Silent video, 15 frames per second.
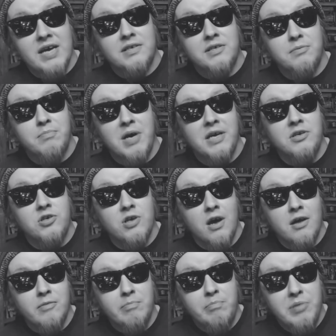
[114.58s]
by
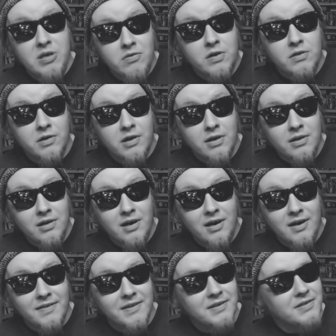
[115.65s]
John Buechler
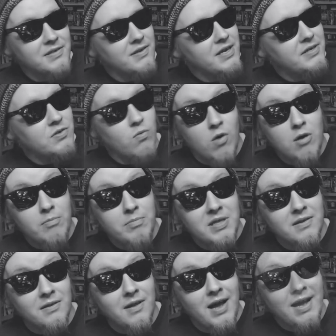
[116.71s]
on this list. Won't be the
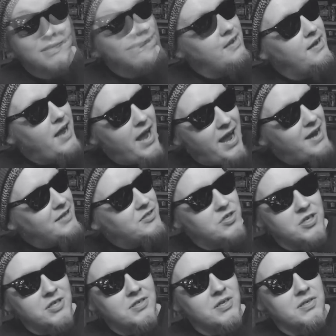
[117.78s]
last. And it's
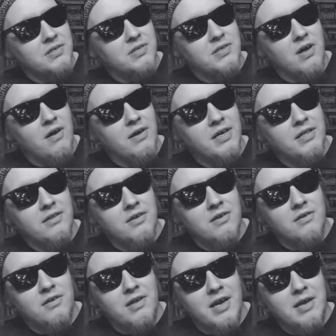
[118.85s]
just a solid
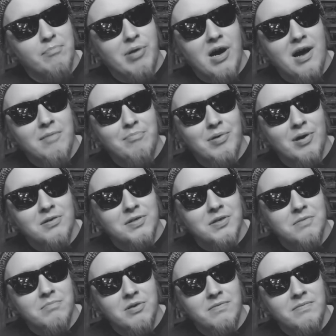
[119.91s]
little, like, pod person
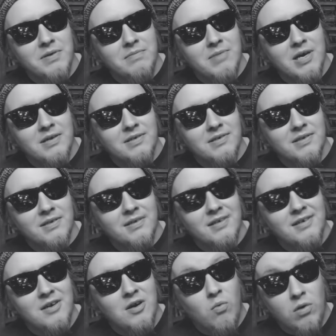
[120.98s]
movie, basically.
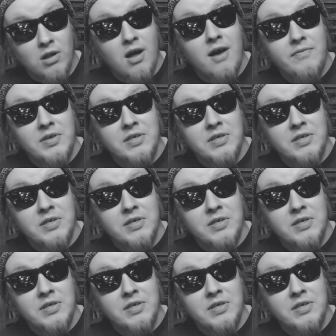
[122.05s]
We'll obviously